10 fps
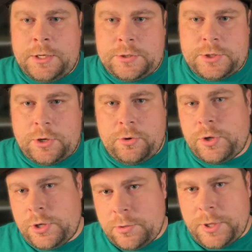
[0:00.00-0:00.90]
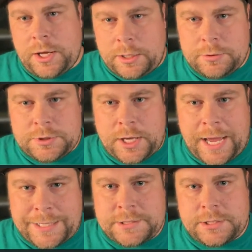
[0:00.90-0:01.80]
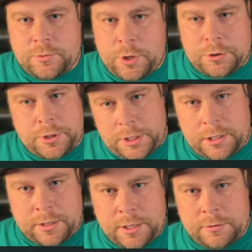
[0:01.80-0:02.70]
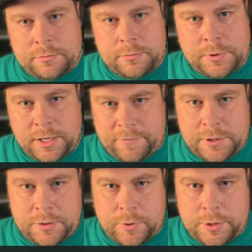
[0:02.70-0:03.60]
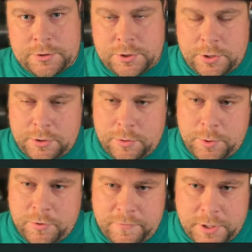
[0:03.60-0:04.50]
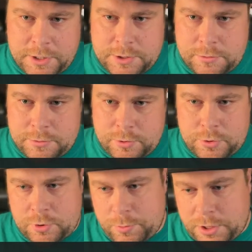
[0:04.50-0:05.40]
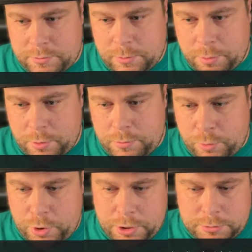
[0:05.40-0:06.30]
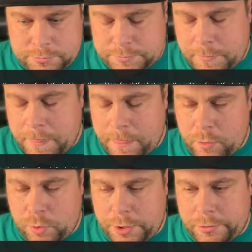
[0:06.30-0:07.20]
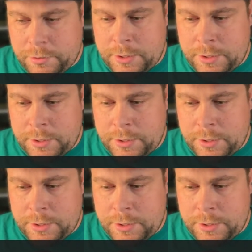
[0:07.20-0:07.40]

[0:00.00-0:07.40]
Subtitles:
So you need to be able to access water and have clean water. So either a purification source or be able to boil water.